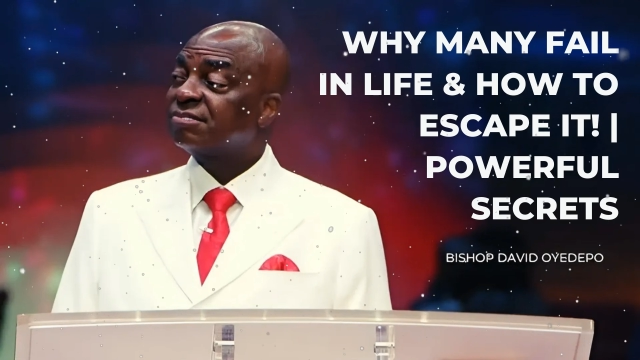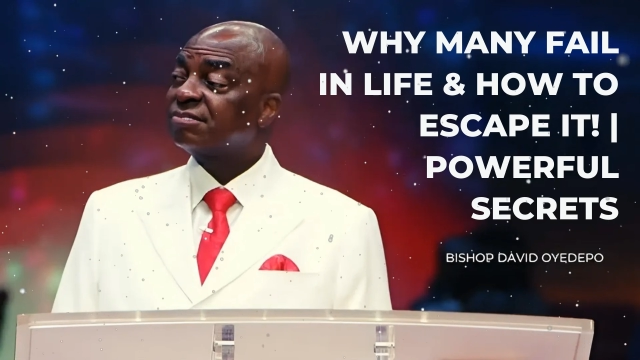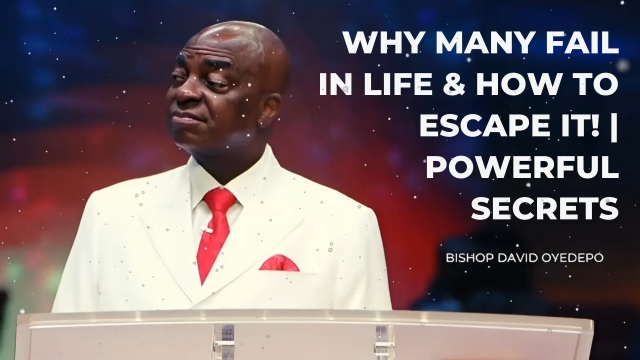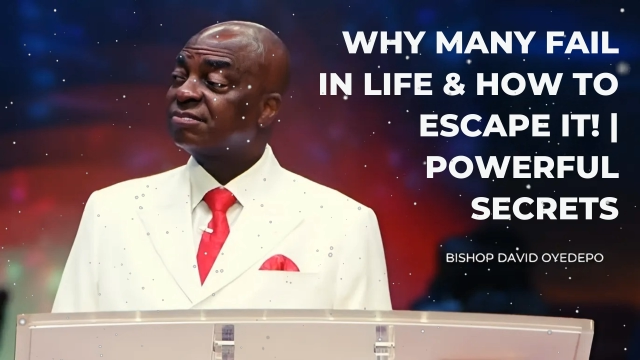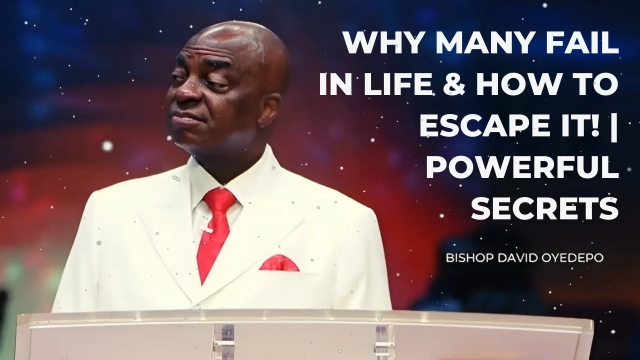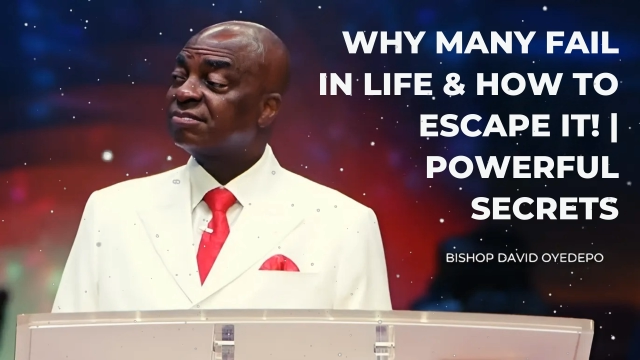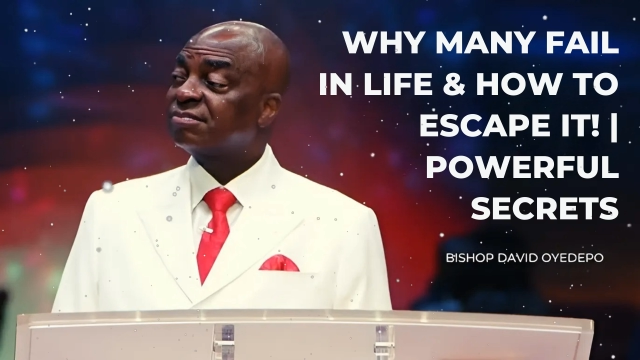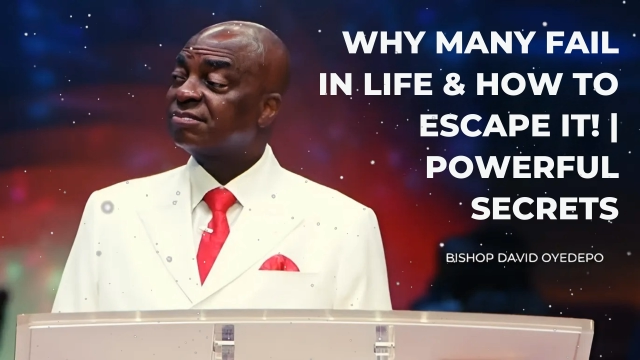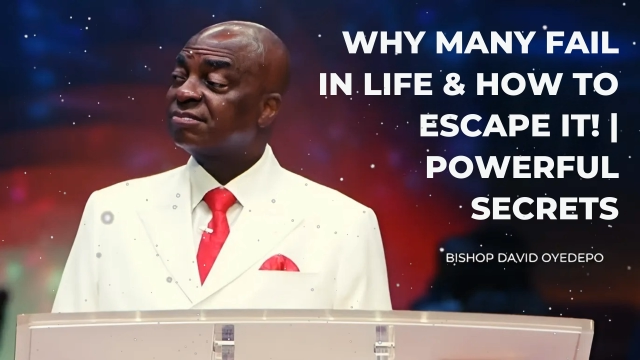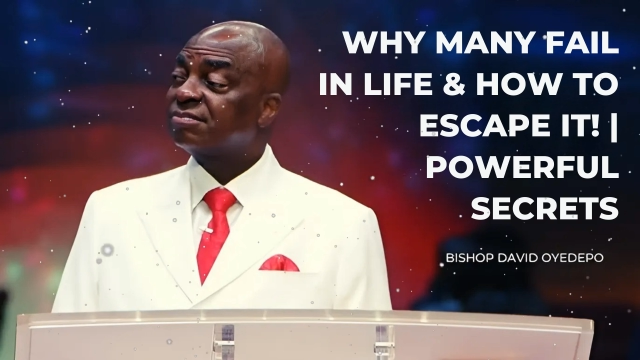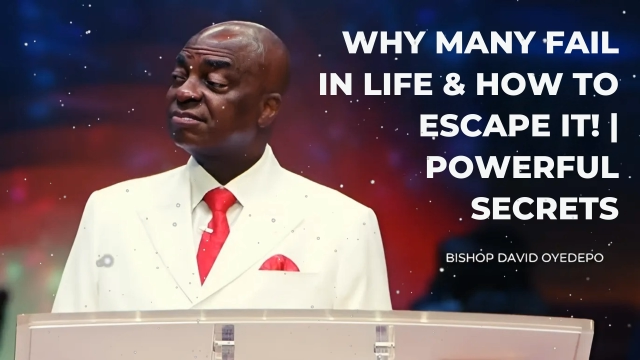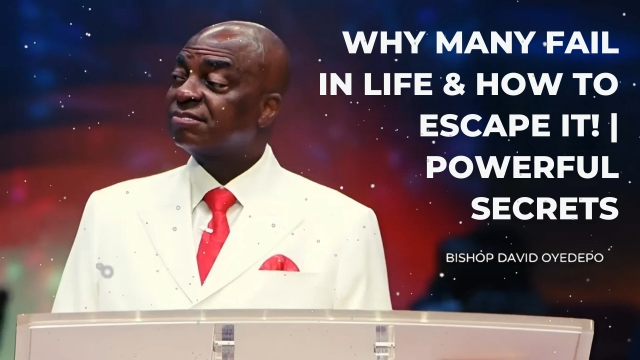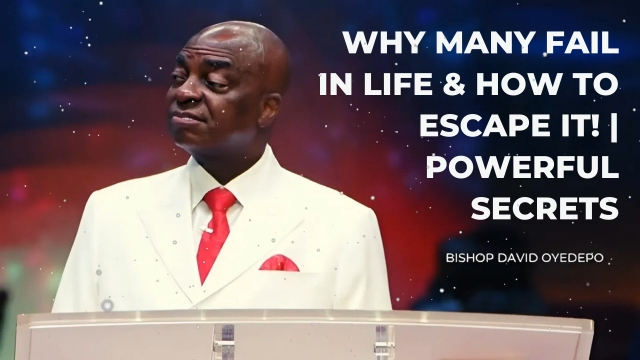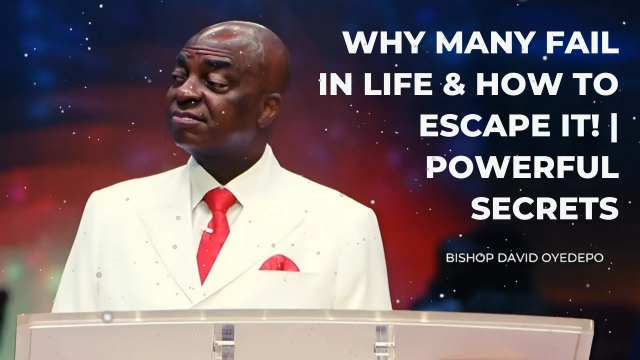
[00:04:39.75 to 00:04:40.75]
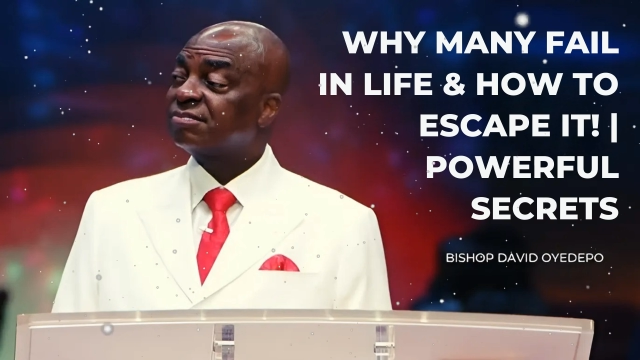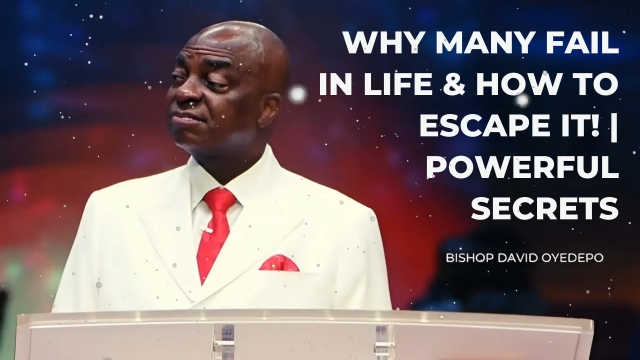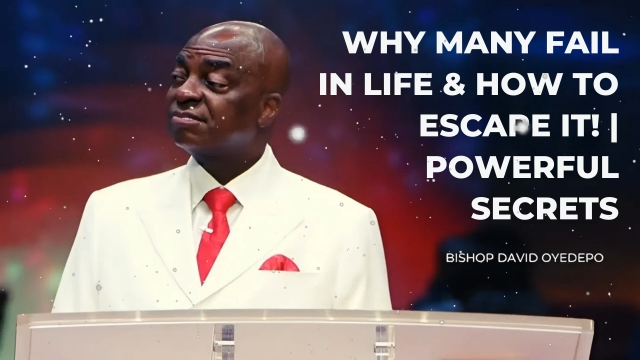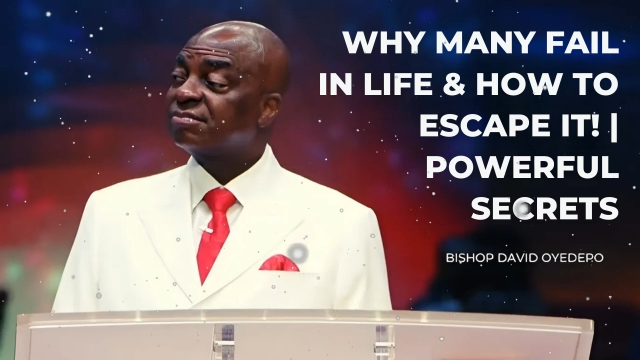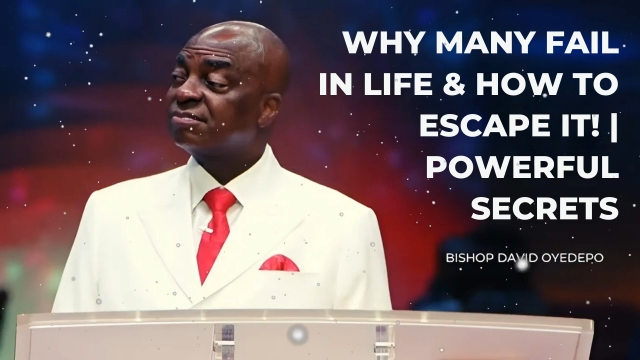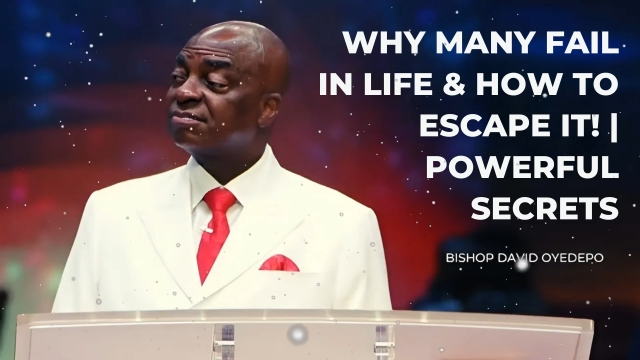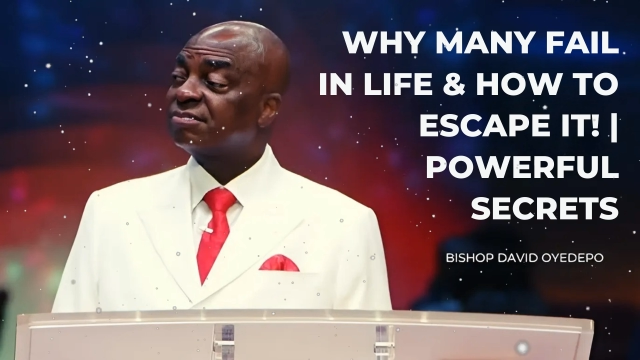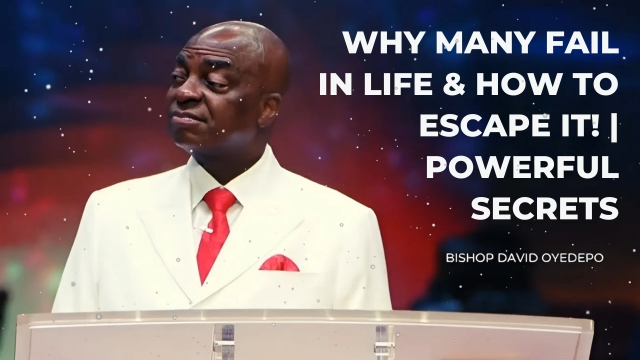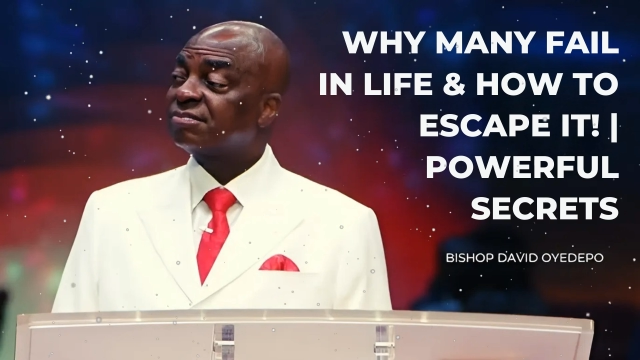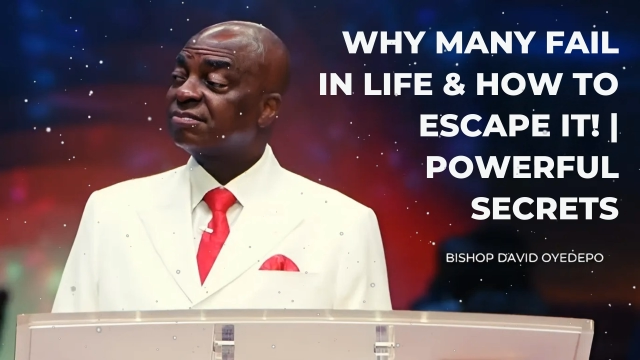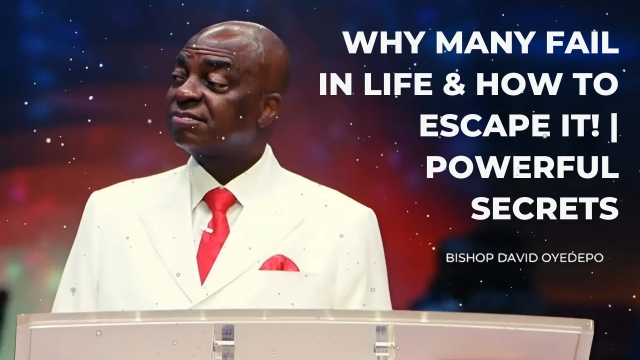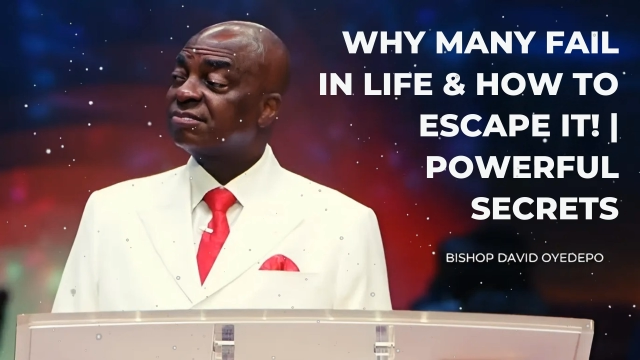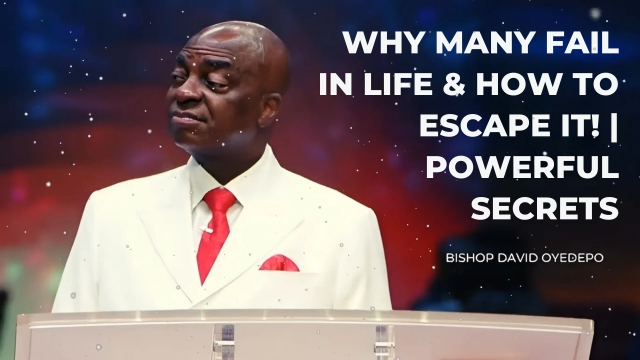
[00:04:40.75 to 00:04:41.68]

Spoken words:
if you fail,